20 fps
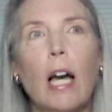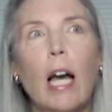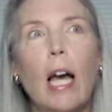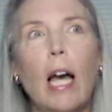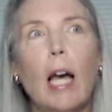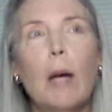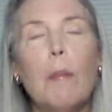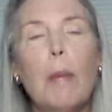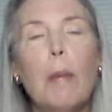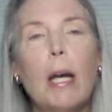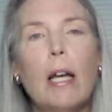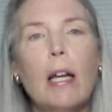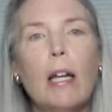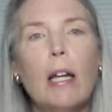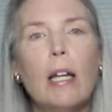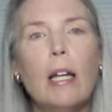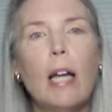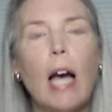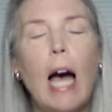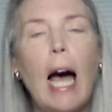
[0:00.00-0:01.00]

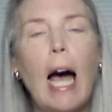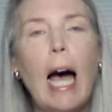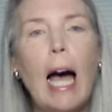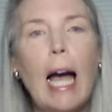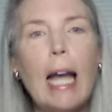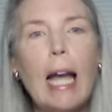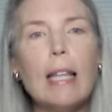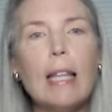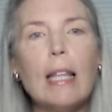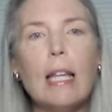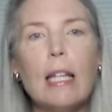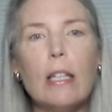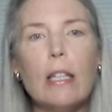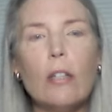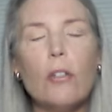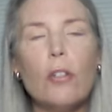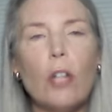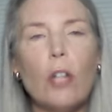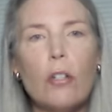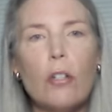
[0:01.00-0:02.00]
I think
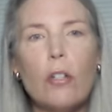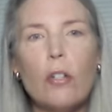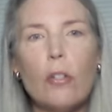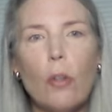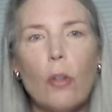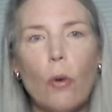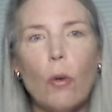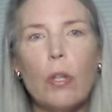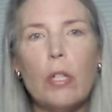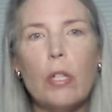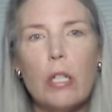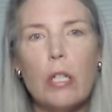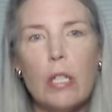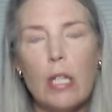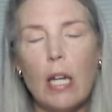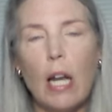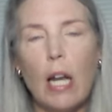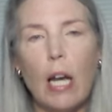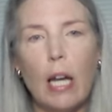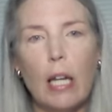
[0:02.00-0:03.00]
the judge is going to
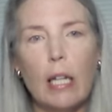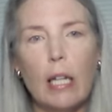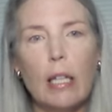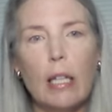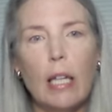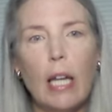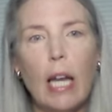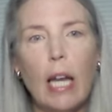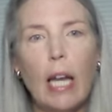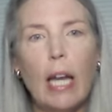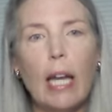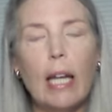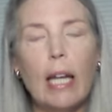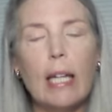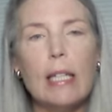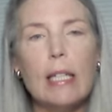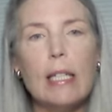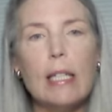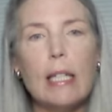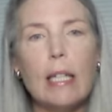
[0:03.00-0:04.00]
deny,
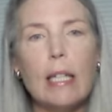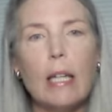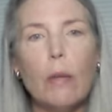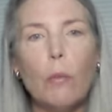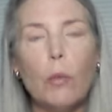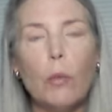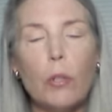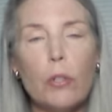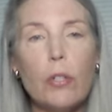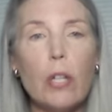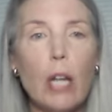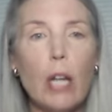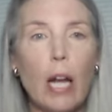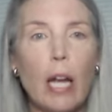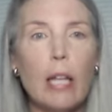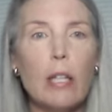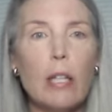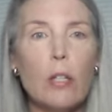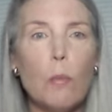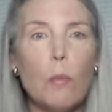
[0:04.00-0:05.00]
and will
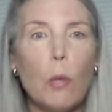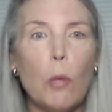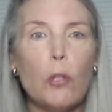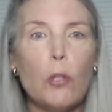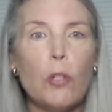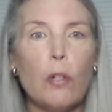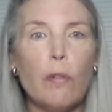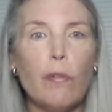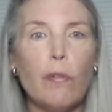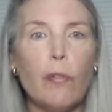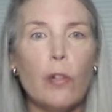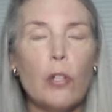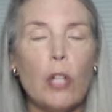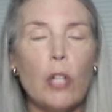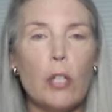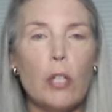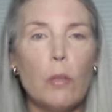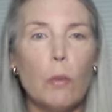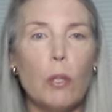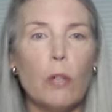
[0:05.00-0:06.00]
deny this motion for
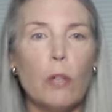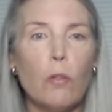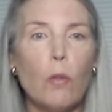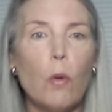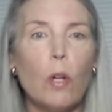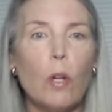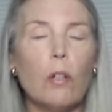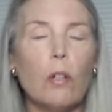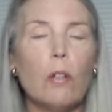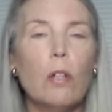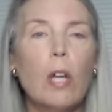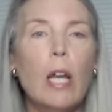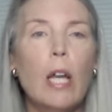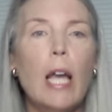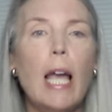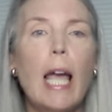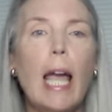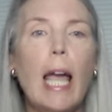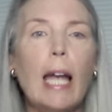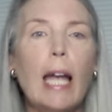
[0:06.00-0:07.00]
judgment of acquittal.
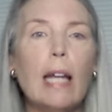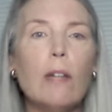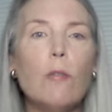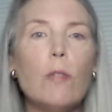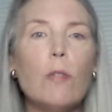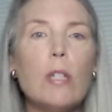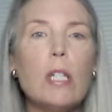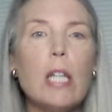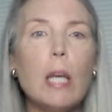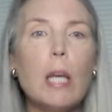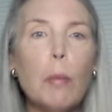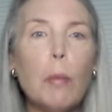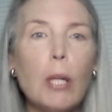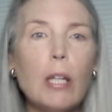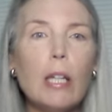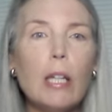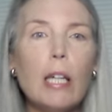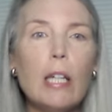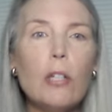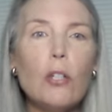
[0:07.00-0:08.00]
And
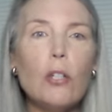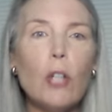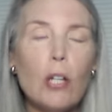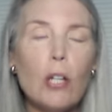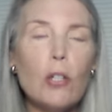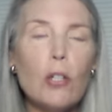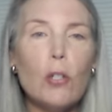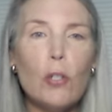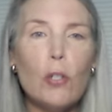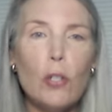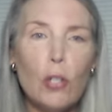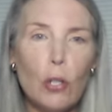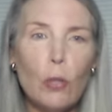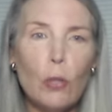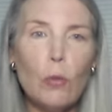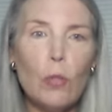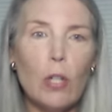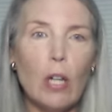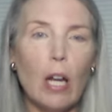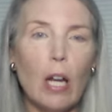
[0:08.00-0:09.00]
typically judges
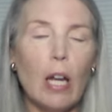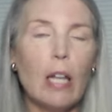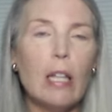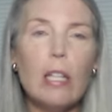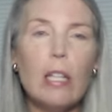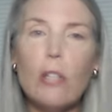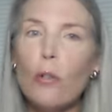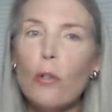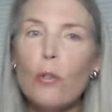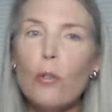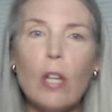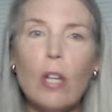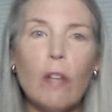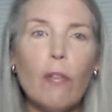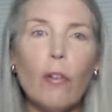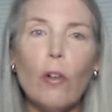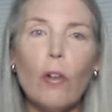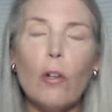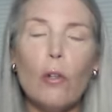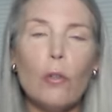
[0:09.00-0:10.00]
do deny. These are
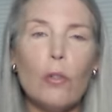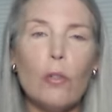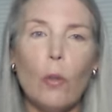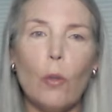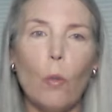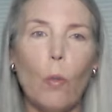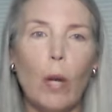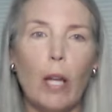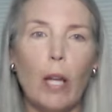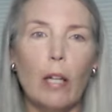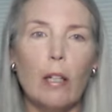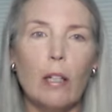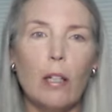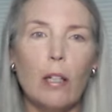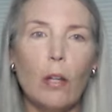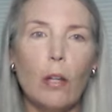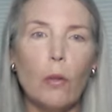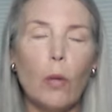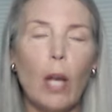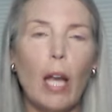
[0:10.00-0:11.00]
difficult to win,
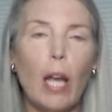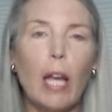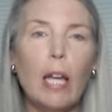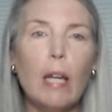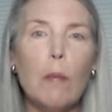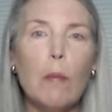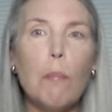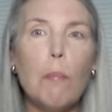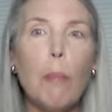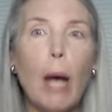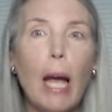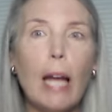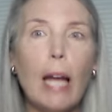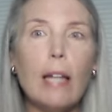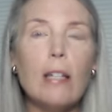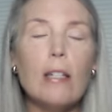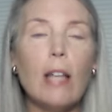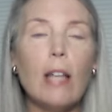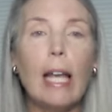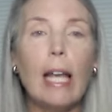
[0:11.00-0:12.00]
okay?
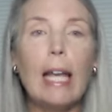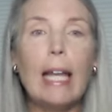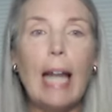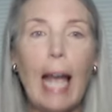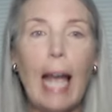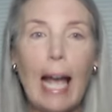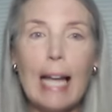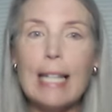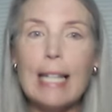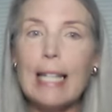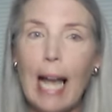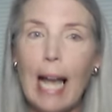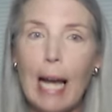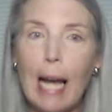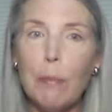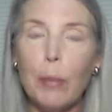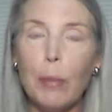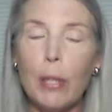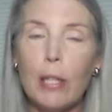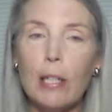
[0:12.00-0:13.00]
But it has
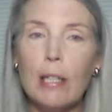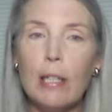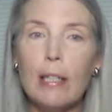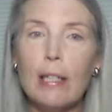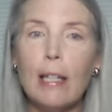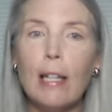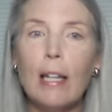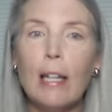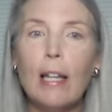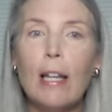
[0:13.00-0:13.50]
happened.